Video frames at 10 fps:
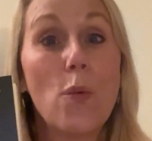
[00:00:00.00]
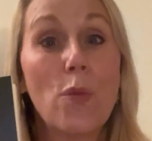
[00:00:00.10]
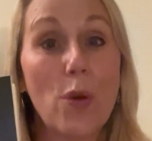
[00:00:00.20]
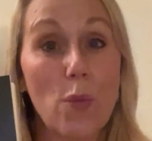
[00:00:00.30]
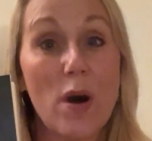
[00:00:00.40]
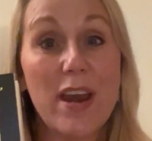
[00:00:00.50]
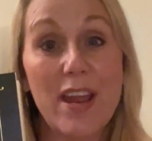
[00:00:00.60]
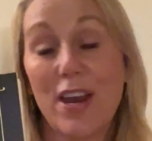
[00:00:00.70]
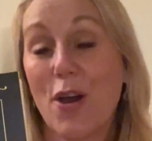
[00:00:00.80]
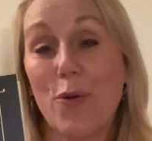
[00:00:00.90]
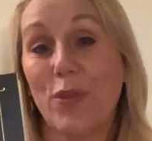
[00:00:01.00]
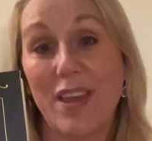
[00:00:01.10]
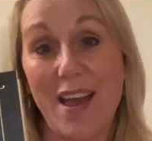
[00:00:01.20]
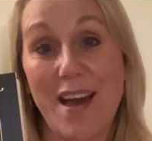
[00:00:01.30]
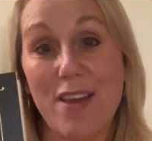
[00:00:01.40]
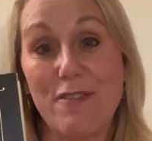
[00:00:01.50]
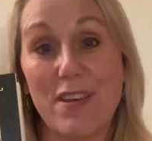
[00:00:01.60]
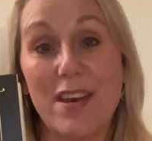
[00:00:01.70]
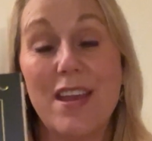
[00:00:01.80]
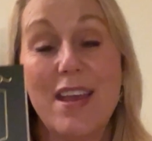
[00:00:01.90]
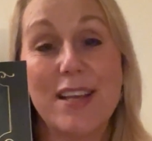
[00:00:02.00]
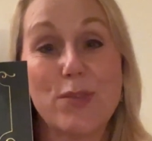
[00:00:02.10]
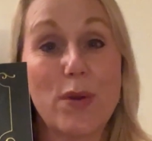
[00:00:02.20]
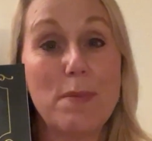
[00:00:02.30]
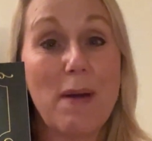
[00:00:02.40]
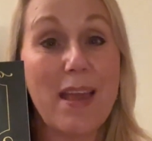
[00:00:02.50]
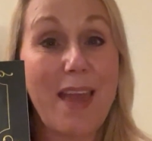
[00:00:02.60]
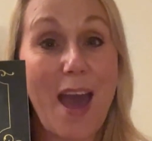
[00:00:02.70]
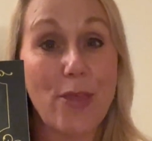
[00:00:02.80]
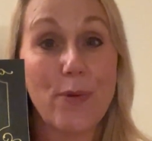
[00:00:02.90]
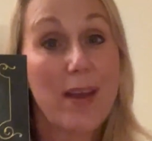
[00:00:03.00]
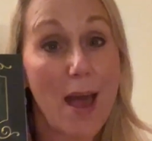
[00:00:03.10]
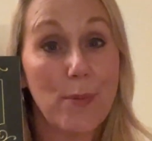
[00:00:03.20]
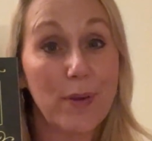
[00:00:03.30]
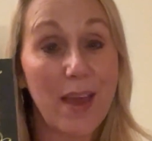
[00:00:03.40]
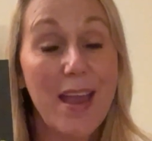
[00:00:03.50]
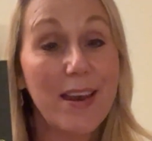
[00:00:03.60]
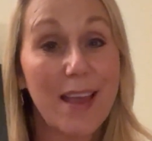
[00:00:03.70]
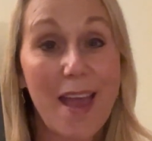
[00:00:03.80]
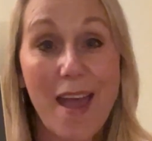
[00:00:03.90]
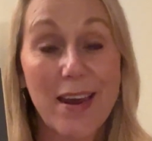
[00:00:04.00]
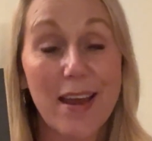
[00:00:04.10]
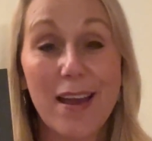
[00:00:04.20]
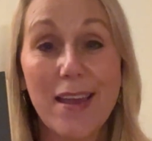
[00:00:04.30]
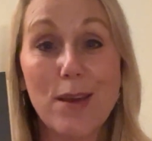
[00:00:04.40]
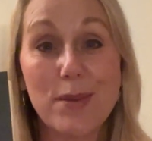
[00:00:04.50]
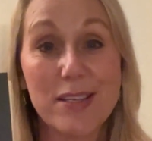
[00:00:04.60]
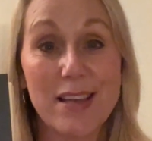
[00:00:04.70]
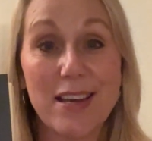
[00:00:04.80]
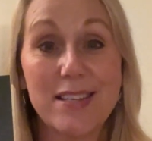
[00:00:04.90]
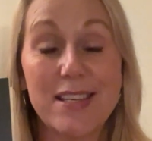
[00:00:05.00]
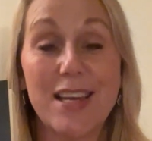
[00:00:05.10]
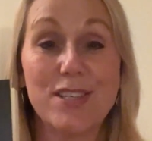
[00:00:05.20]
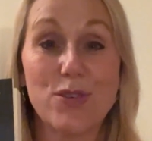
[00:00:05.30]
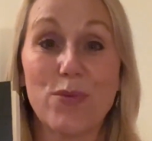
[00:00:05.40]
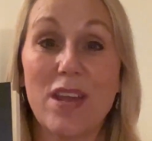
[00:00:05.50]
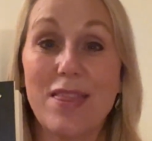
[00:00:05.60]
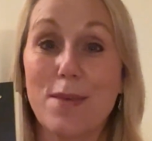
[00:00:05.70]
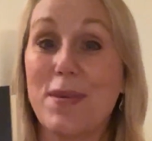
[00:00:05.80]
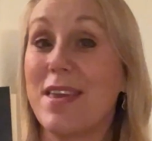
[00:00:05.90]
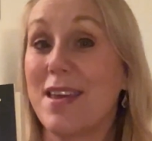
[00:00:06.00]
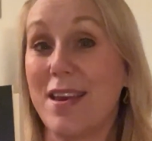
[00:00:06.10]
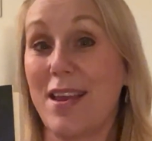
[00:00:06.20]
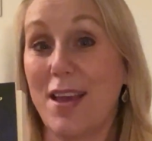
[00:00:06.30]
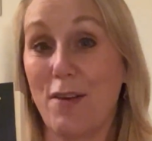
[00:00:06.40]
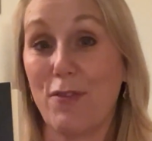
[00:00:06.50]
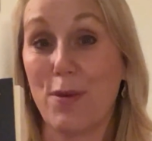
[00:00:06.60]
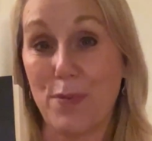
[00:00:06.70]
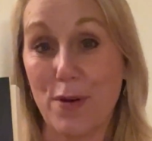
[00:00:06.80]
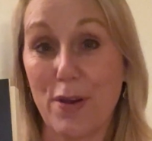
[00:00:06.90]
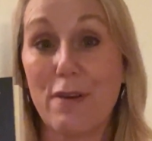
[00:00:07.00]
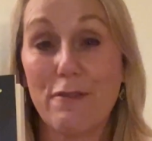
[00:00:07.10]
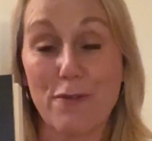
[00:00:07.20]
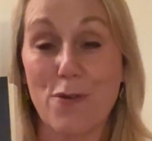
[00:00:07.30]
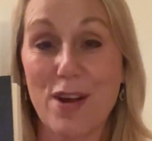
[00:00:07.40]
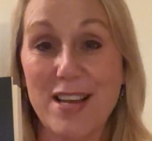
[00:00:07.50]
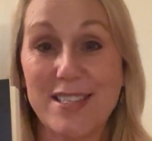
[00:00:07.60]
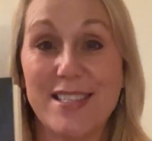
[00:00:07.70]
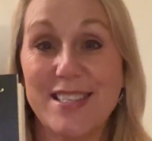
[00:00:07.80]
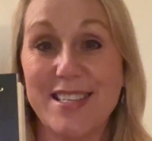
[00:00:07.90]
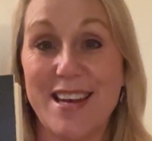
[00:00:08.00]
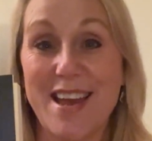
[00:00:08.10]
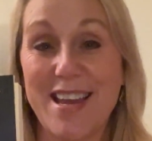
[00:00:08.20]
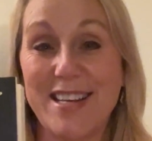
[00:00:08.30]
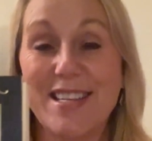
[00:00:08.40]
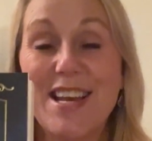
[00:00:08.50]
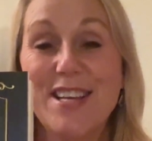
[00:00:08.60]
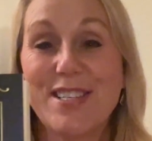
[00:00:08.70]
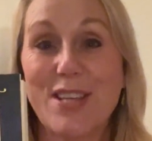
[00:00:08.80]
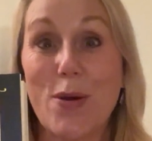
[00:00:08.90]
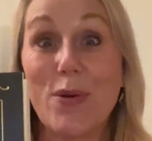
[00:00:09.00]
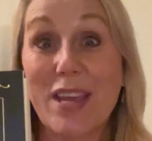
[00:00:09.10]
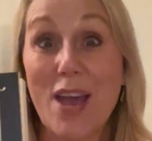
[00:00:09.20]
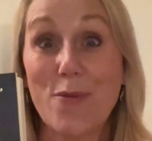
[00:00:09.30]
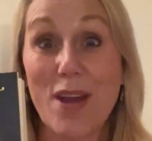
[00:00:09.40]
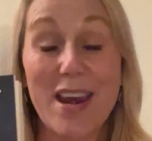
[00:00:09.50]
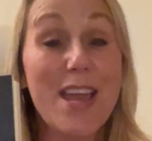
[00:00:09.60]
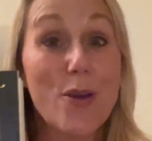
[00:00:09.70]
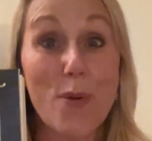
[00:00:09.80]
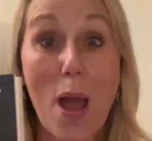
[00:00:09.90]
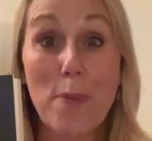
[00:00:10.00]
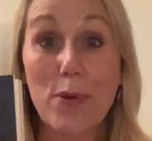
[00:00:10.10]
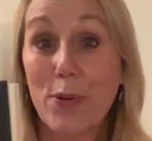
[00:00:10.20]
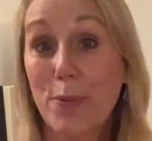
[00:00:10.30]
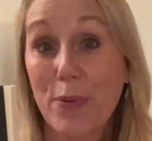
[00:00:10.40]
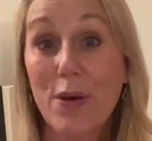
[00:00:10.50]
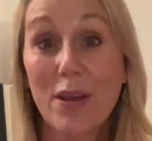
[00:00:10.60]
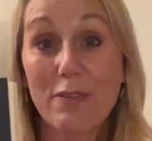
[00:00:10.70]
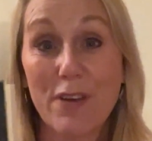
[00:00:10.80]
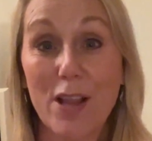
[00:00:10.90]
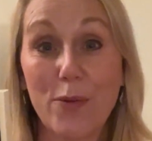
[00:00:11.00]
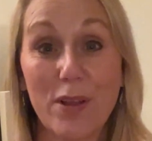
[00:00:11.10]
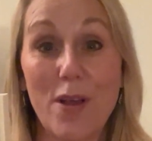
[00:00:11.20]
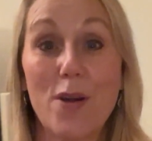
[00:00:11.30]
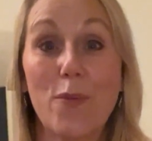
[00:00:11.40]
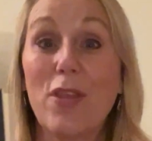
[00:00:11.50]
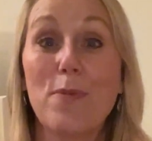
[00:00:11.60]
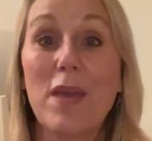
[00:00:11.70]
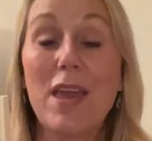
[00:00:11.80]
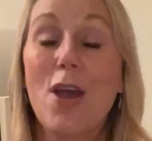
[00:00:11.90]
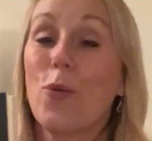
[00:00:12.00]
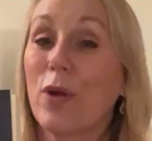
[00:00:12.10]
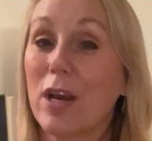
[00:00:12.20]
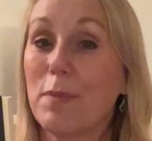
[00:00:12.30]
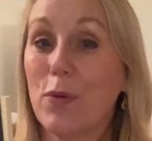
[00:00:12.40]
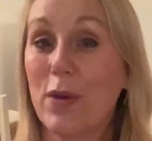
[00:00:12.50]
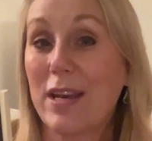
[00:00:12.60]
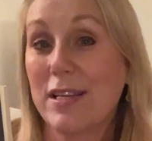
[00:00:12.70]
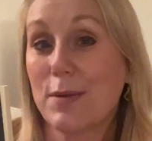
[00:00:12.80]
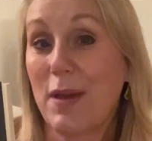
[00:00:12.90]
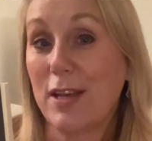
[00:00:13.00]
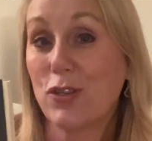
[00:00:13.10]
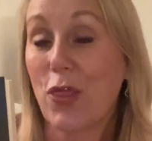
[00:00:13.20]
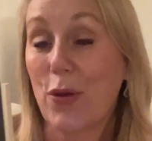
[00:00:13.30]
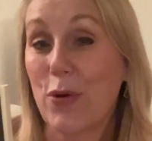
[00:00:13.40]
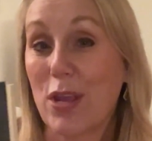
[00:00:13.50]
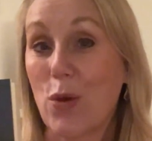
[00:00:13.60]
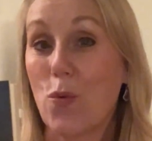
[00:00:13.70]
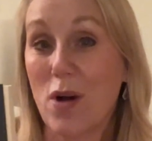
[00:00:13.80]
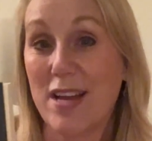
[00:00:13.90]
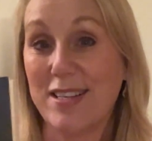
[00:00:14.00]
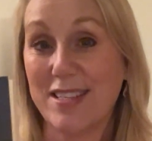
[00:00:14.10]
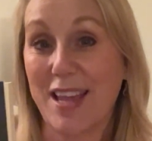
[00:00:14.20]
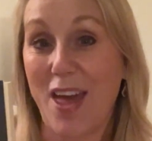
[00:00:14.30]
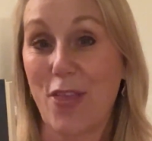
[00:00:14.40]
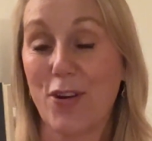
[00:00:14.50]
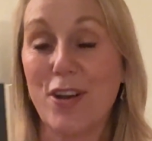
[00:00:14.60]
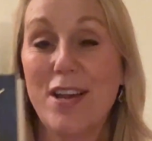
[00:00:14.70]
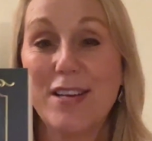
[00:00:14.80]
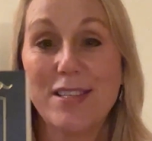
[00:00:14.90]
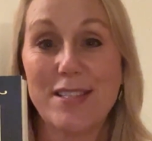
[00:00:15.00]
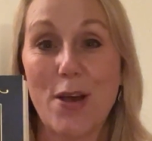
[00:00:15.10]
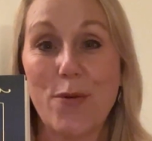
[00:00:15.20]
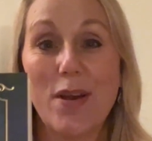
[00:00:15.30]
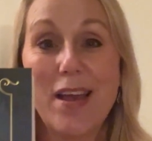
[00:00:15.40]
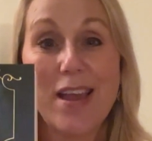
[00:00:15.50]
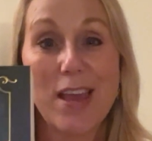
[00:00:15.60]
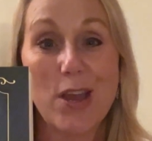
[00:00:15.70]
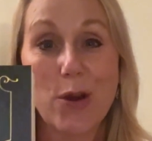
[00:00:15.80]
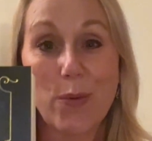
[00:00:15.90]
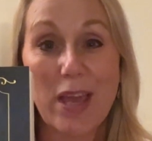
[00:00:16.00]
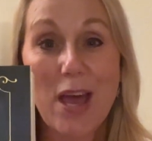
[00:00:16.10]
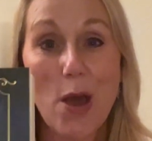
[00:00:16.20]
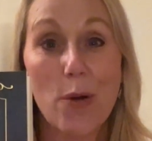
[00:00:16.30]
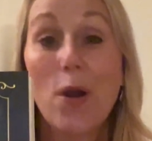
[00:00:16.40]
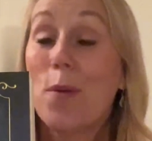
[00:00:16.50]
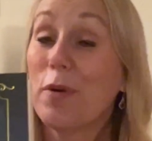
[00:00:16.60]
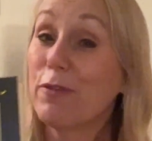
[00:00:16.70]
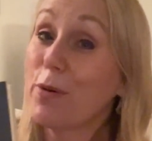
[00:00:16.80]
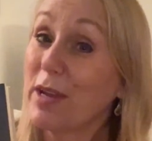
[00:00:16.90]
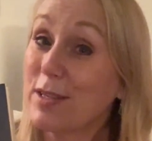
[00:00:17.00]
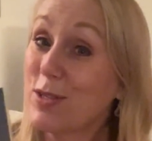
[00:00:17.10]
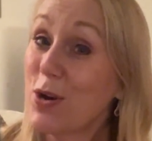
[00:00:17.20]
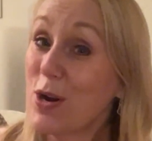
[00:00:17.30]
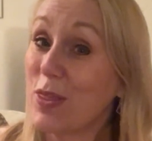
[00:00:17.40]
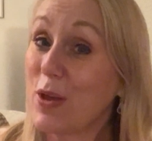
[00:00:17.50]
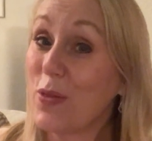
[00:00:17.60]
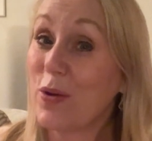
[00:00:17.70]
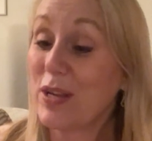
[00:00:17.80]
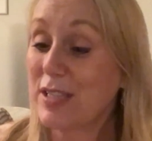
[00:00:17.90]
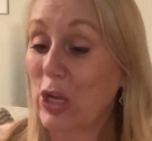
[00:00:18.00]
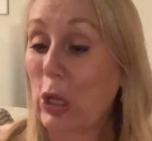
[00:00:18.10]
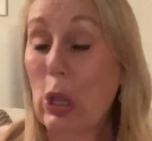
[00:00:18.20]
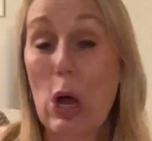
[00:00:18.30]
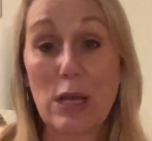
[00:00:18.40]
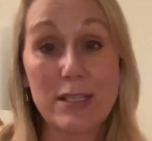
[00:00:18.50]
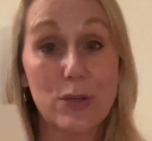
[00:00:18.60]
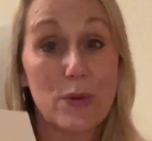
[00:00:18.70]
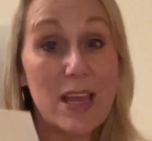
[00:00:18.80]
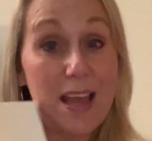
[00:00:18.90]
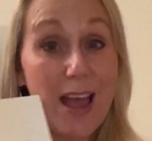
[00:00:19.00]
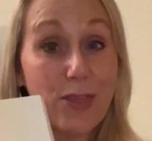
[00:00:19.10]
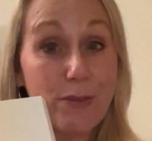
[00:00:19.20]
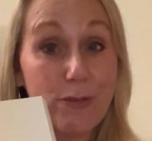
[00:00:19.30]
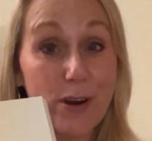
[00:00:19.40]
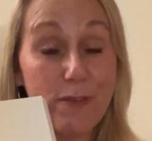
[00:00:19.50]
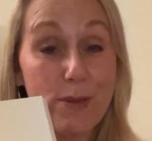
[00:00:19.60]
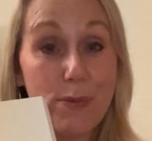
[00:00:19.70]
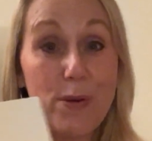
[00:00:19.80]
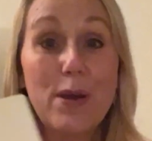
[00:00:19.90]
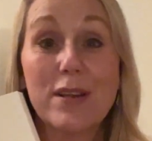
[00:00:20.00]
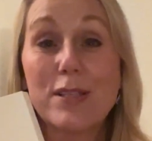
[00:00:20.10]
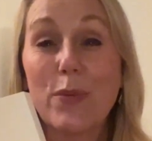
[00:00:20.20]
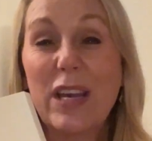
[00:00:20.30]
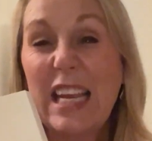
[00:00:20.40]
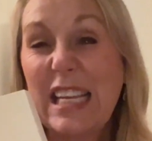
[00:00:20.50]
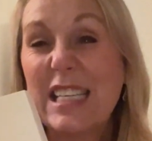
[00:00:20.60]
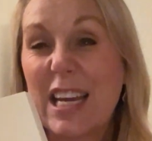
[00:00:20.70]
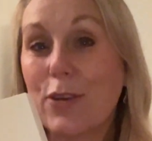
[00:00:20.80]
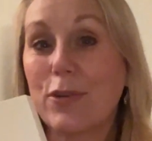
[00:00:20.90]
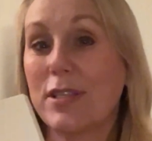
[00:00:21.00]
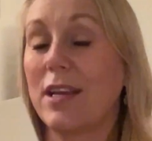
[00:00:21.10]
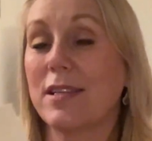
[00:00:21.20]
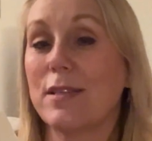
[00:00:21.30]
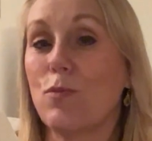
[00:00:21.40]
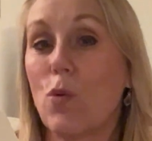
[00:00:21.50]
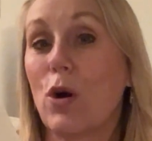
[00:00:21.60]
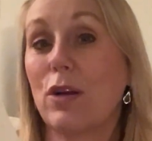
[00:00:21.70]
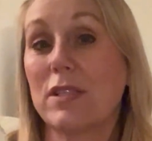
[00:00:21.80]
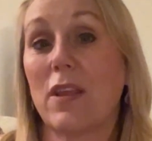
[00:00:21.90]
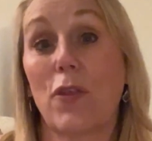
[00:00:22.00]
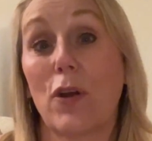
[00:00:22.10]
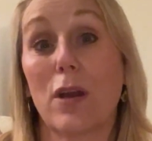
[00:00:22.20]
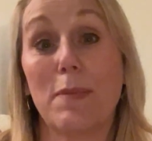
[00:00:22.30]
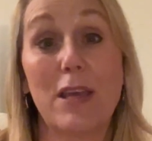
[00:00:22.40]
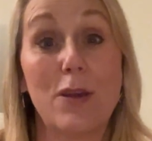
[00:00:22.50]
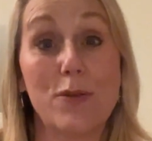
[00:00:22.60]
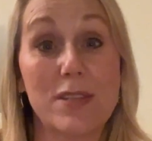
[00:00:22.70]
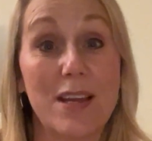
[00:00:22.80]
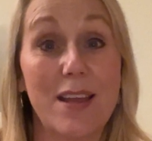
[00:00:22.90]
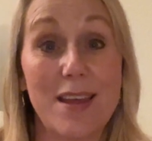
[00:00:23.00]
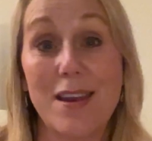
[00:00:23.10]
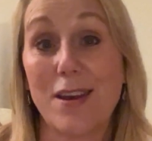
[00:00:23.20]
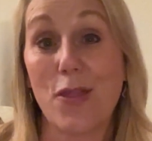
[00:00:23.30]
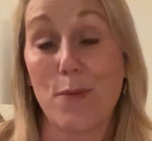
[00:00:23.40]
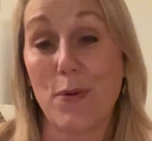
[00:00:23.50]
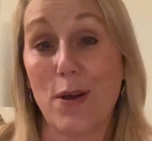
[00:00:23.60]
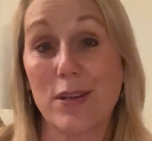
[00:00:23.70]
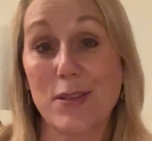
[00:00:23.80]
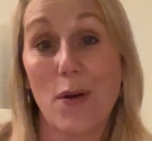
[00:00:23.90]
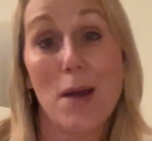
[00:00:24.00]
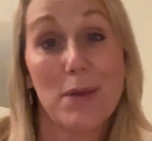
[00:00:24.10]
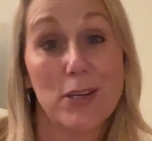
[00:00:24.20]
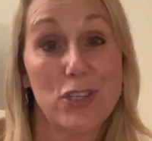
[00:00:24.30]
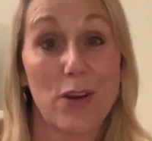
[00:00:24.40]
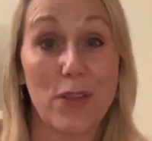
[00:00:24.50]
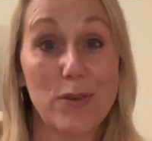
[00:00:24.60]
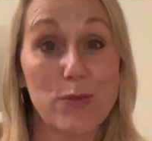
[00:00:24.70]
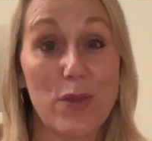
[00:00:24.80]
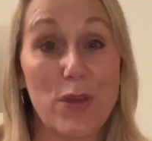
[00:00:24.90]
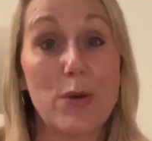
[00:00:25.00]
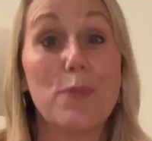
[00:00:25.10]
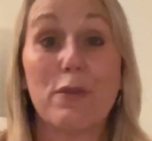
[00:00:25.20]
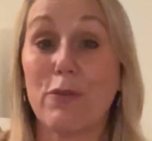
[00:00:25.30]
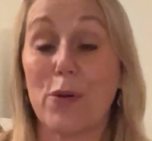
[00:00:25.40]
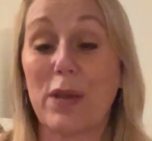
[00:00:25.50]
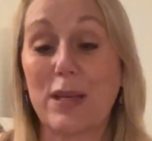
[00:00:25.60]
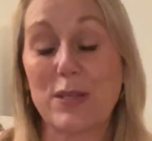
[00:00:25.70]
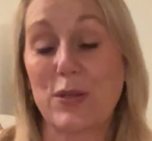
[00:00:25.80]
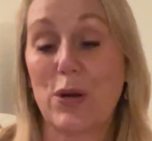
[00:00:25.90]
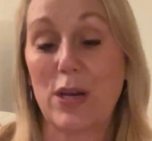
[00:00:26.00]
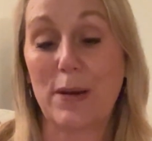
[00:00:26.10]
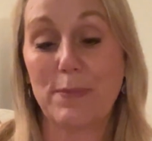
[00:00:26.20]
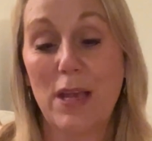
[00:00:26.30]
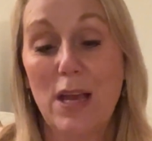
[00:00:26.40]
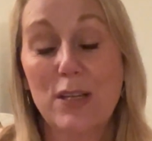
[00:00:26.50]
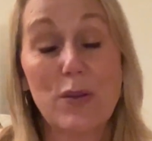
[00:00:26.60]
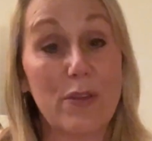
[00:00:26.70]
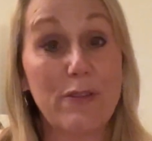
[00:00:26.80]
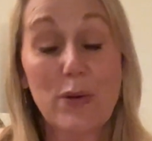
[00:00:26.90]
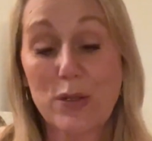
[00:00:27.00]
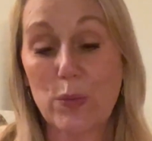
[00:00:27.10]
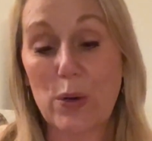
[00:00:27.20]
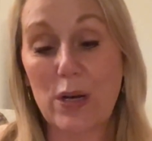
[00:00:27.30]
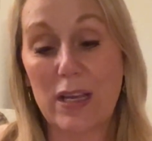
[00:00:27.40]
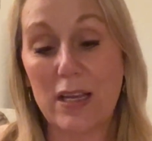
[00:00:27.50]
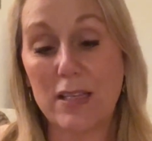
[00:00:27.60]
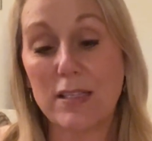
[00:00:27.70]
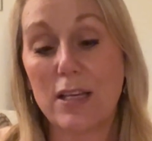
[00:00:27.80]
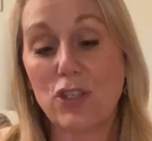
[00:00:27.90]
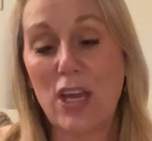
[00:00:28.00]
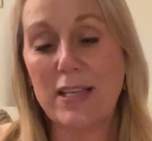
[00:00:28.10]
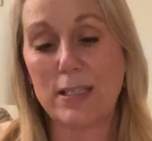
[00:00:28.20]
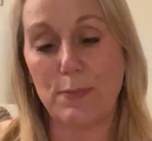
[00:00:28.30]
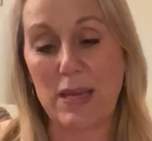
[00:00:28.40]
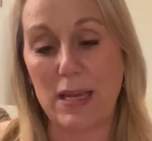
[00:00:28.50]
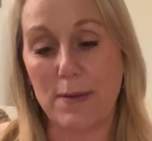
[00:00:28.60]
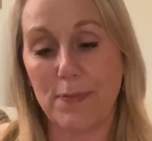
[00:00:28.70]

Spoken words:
The One and Only Ivan. It's written by Katherine Applegate, and I am excited to get to read the beginning of the book for us tonight. So get ready, grab your book, follow along with me. We're going to be reading to page 31 together. So here we go. Before we get started though, there is a glossary at the front of the book, so we need to understand some words that they're going to be using in the book. So I'm going to share those with you before we get started. So the first word is chest beat.